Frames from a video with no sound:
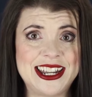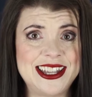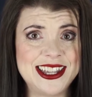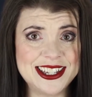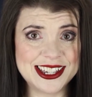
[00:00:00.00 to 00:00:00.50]
in
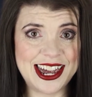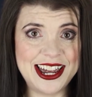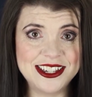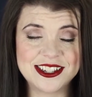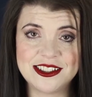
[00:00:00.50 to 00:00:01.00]
this
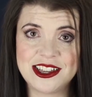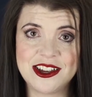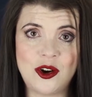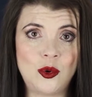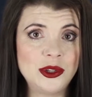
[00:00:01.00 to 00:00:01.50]
case,
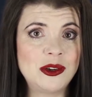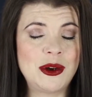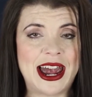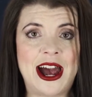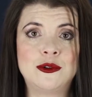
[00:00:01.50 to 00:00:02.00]
the only
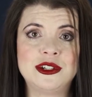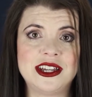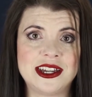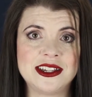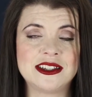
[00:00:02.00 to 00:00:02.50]
way out
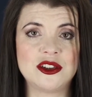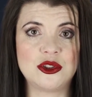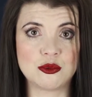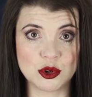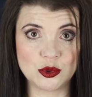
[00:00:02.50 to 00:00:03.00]
is
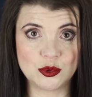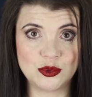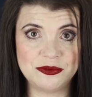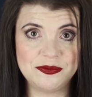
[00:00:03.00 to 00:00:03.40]
through.